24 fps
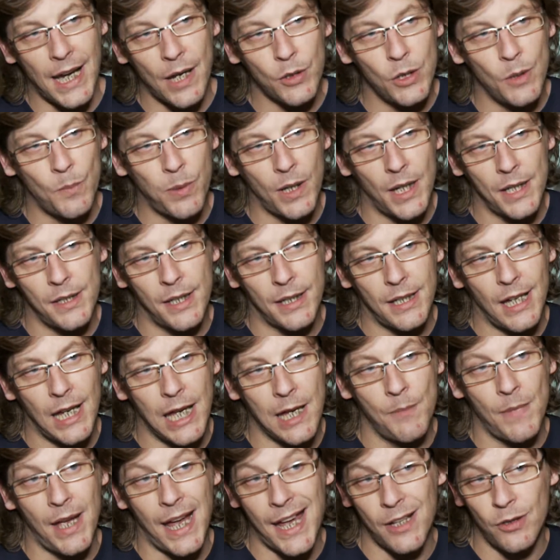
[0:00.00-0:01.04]
how you play the
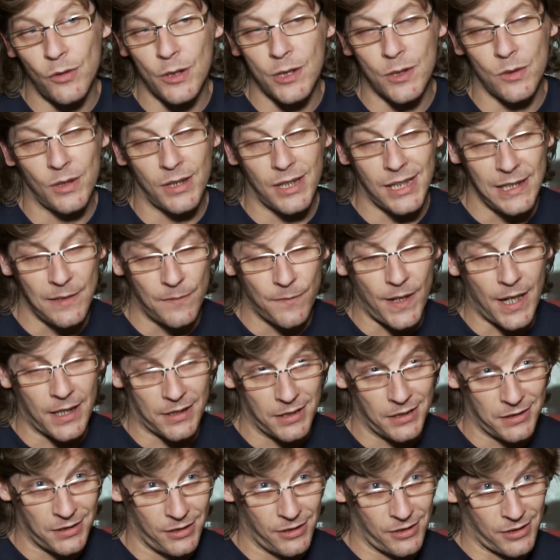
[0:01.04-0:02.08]
game and also a key
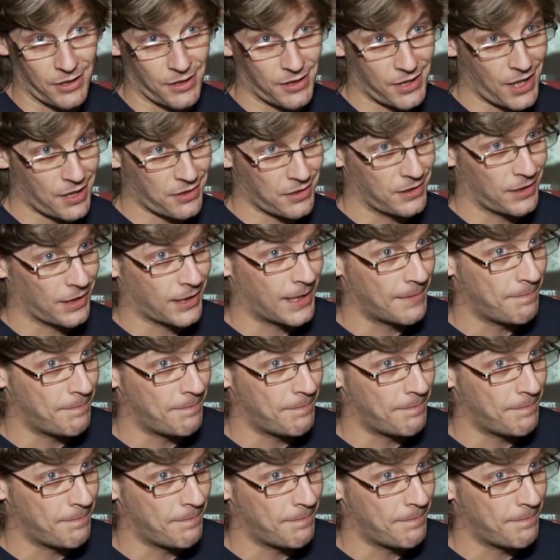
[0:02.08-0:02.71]
factor to your success in the